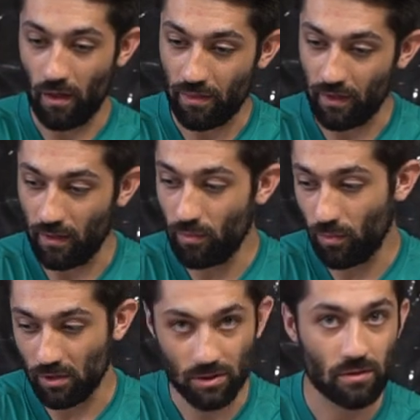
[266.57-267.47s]
theme,
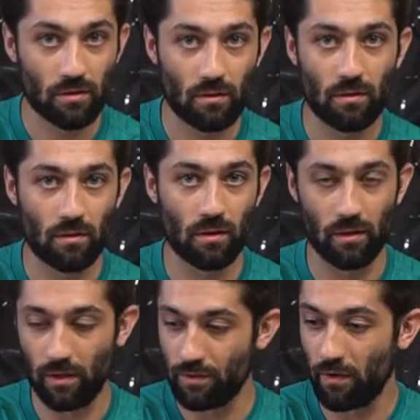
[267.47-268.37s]
which
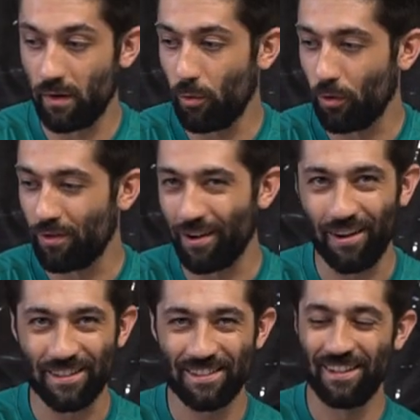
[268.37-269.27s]
clearly is very important to
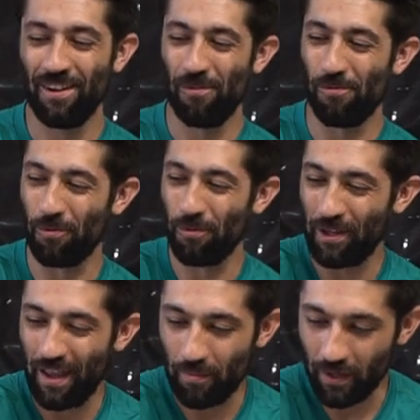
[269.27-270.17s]
us when we're
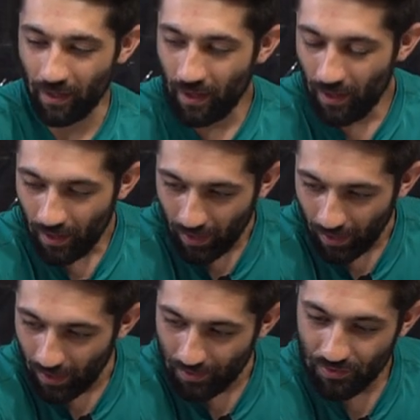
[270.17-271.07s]
camping,
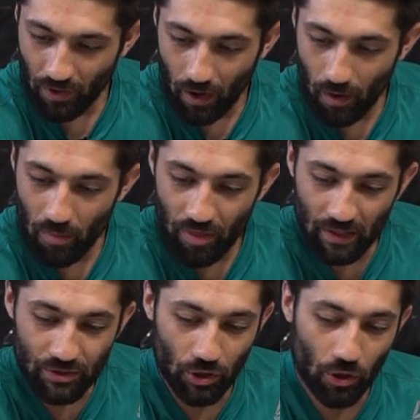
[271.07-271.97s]
is
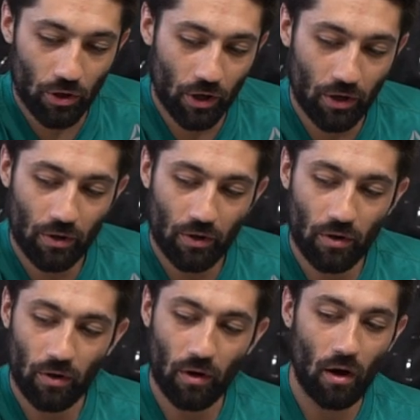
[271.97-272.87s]
things to cook
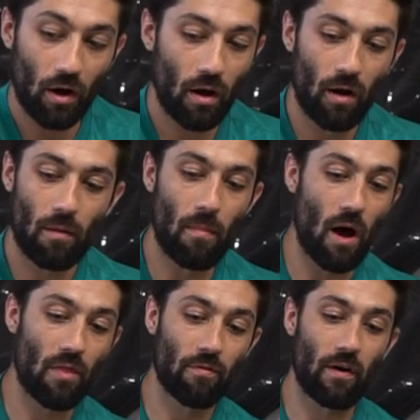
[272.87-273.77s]

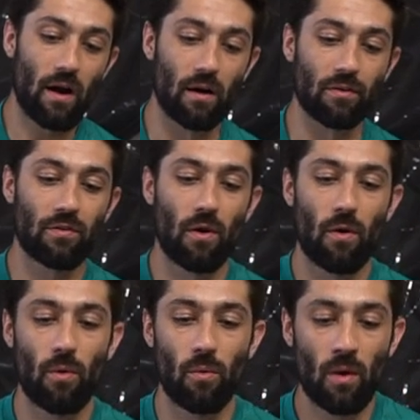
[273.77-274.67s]
on the fire.
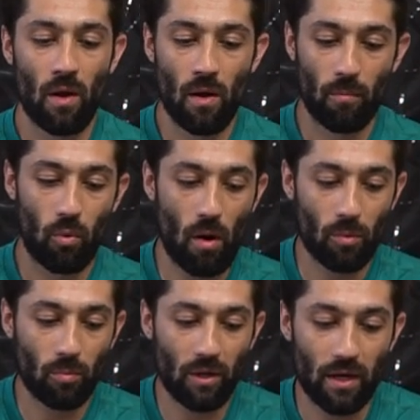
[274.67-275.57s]
So
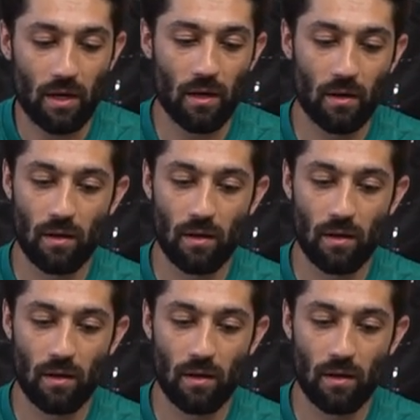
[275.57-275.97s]
probably,